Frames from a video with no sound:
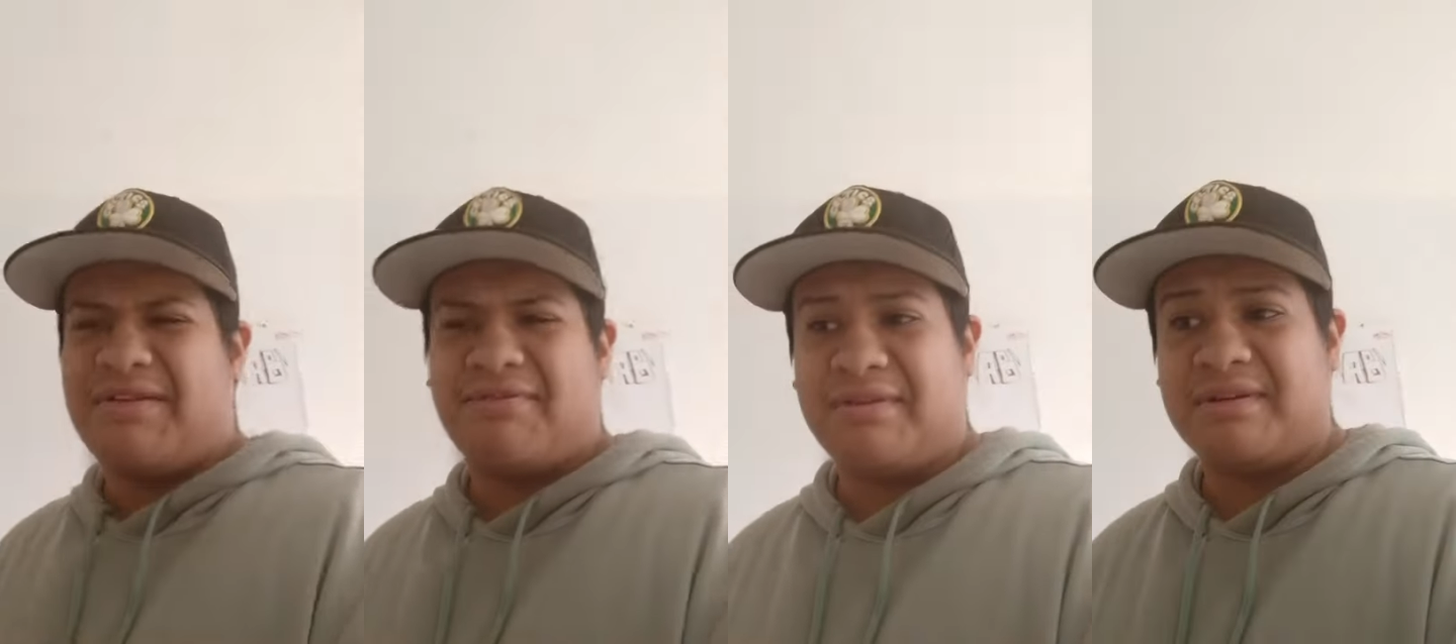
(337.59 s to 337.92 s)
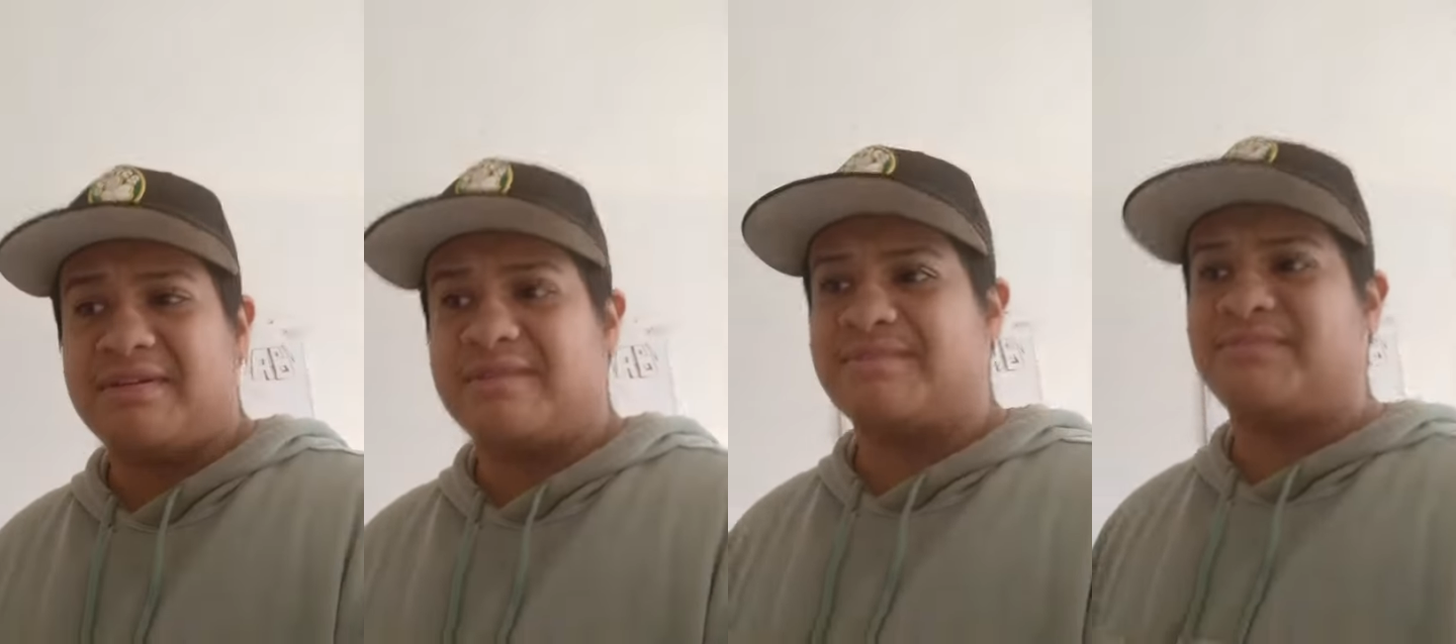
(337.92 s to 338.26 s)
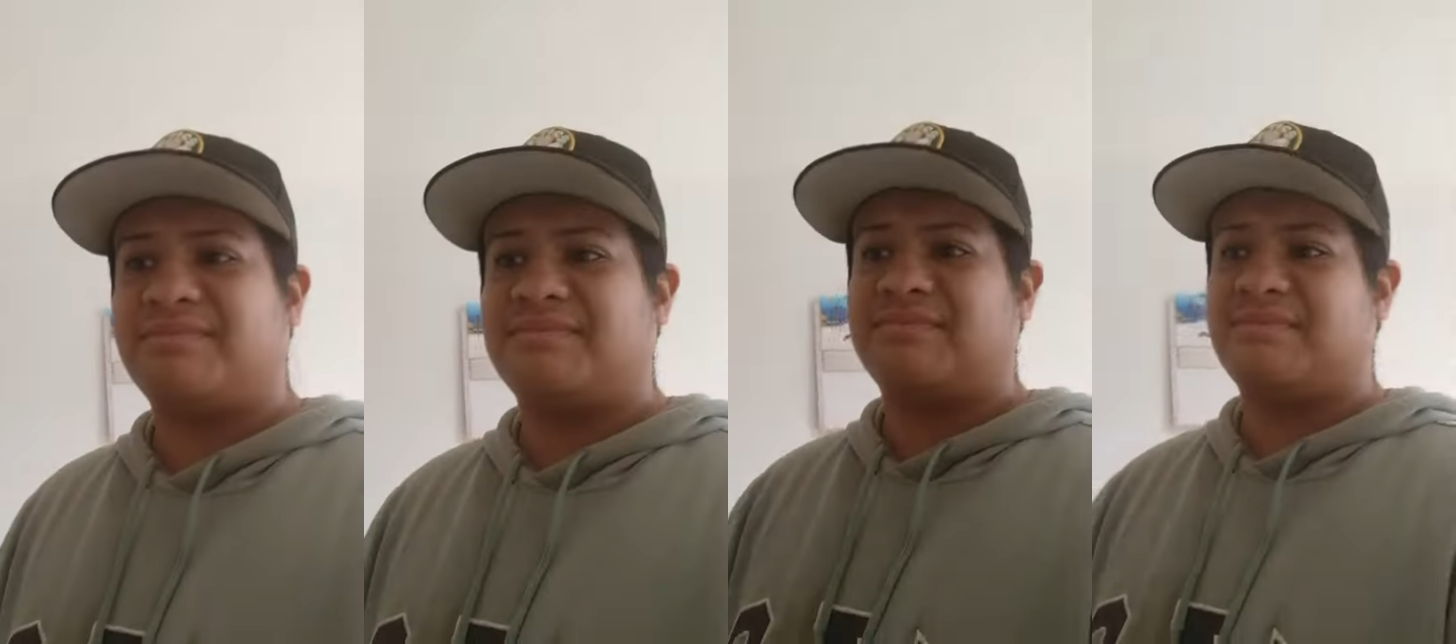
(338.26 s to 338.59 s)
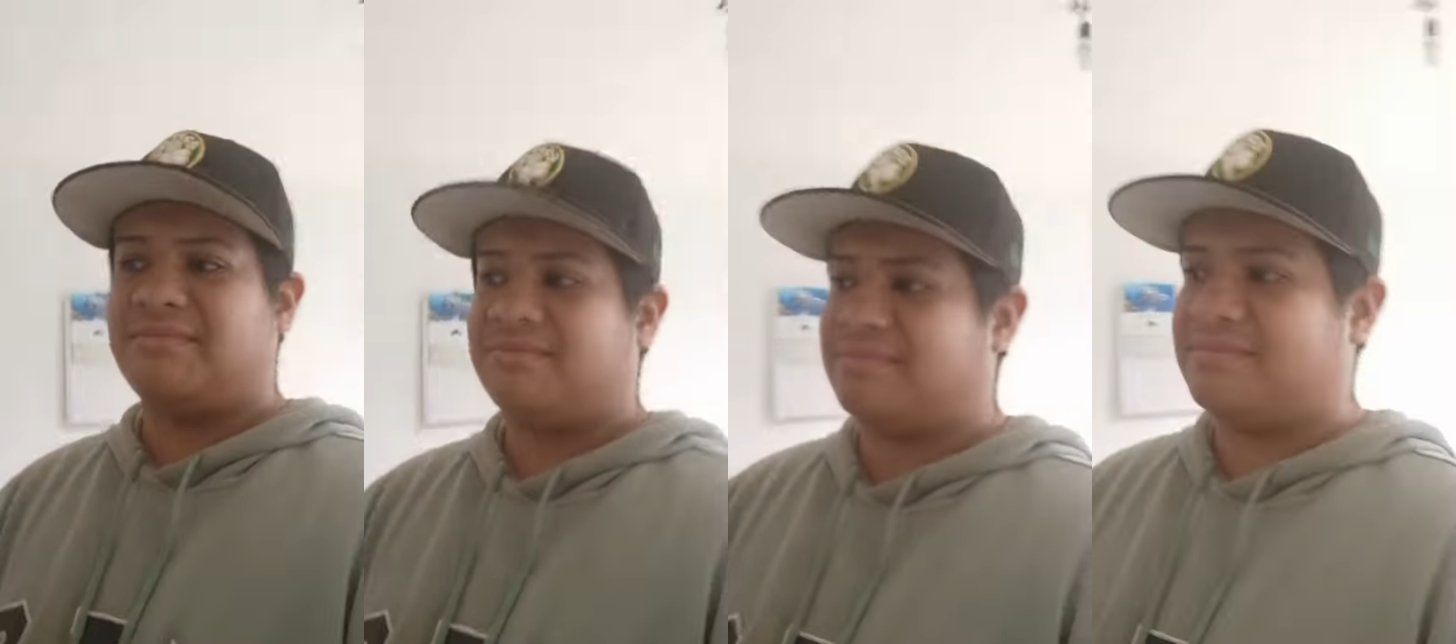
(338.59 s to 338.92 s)
I feel,
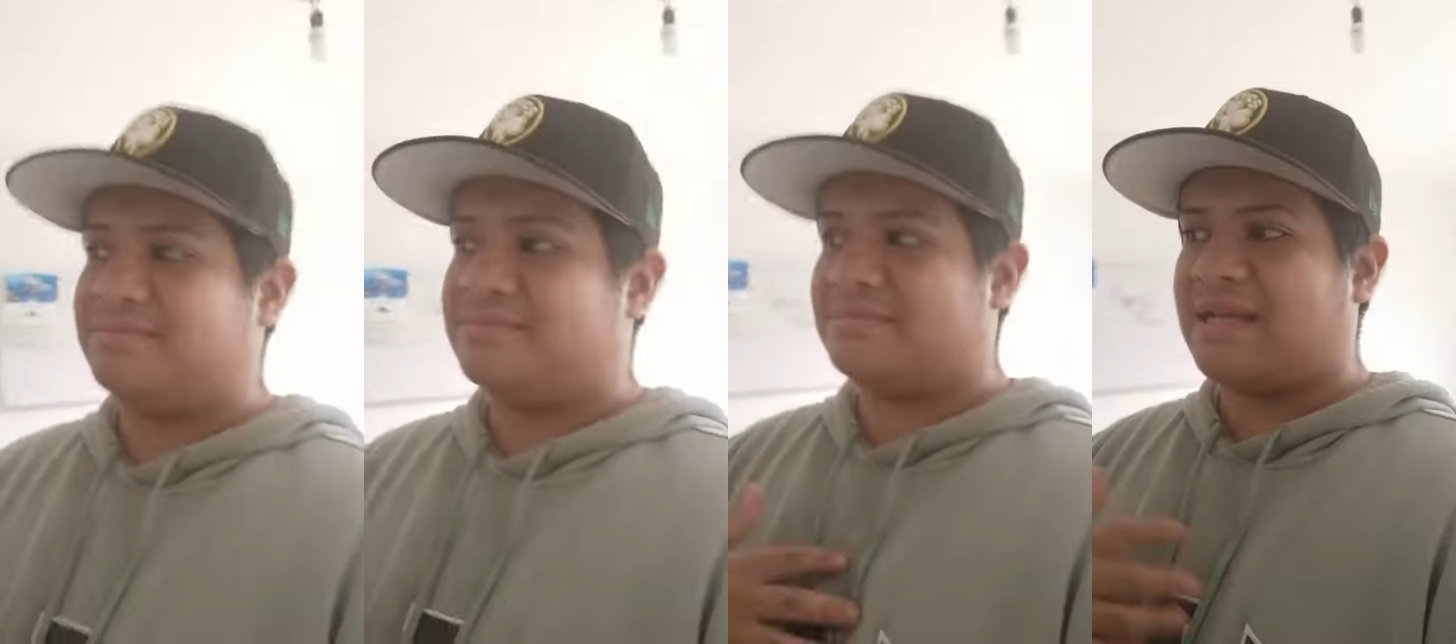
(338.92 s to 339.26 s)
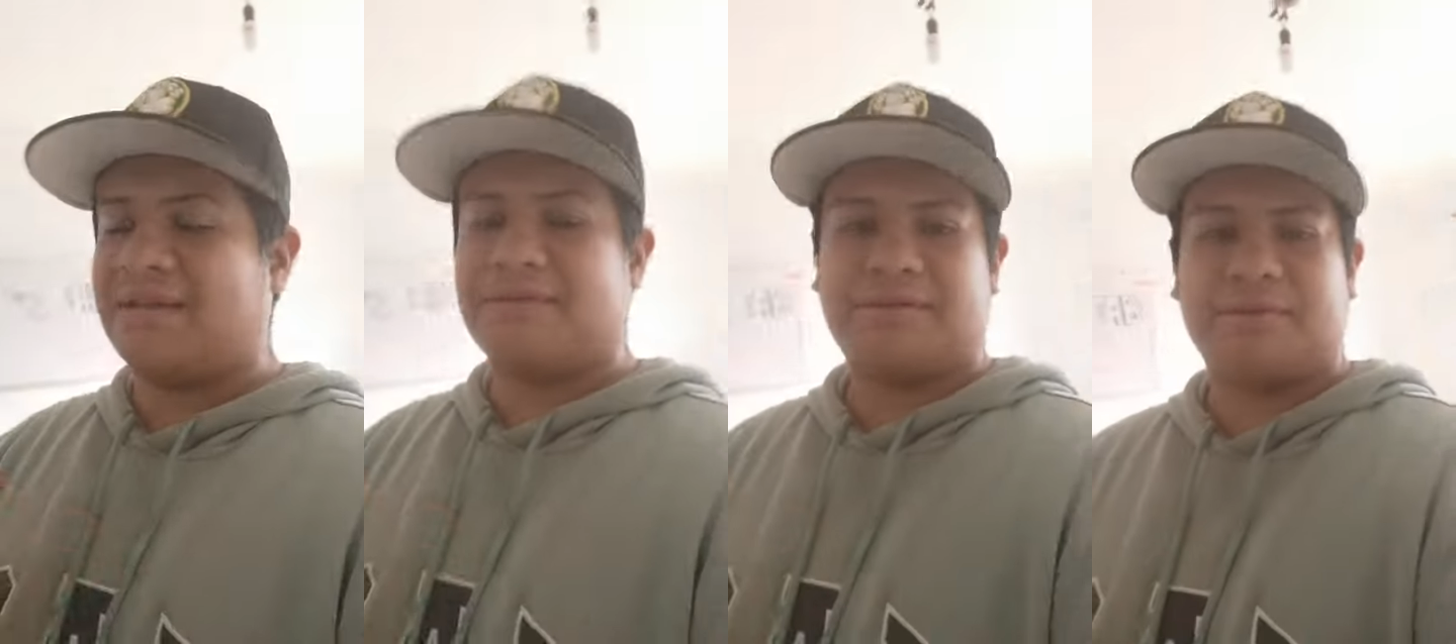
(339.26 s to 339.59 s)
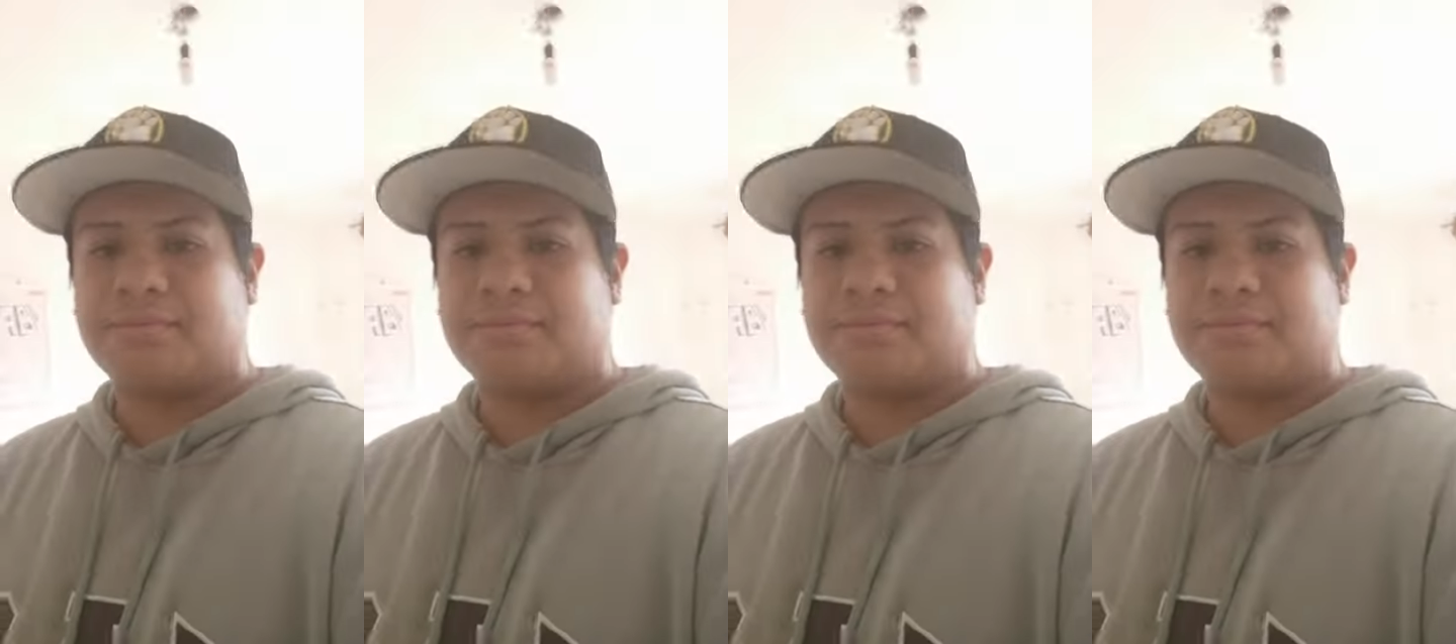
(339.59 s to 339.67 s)
I don't